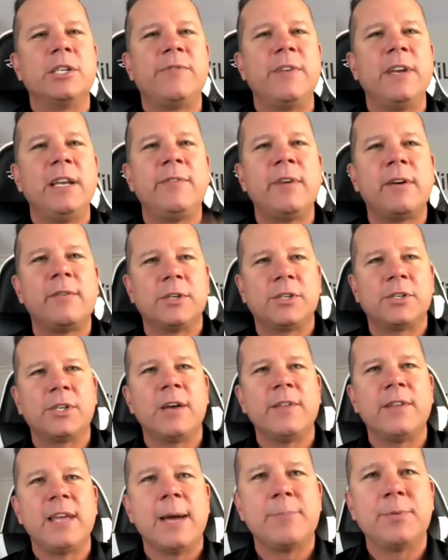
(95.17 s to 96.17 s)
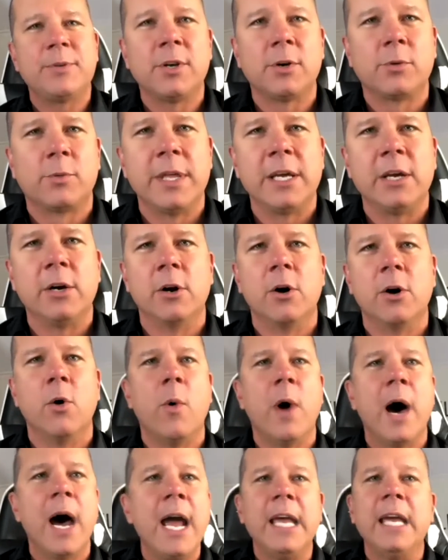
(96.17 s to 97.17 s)
If any of you ever saw the episode where they go to
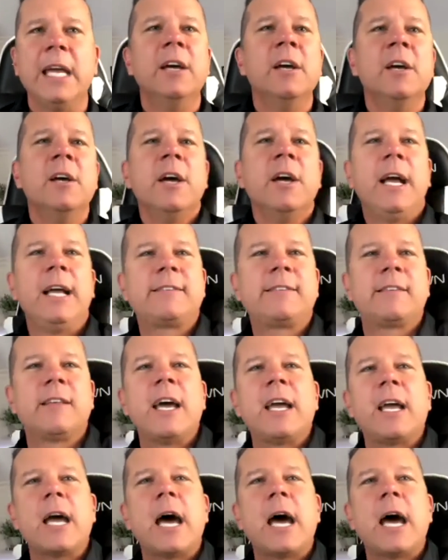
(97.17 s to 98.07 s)
Hawaii, it's like,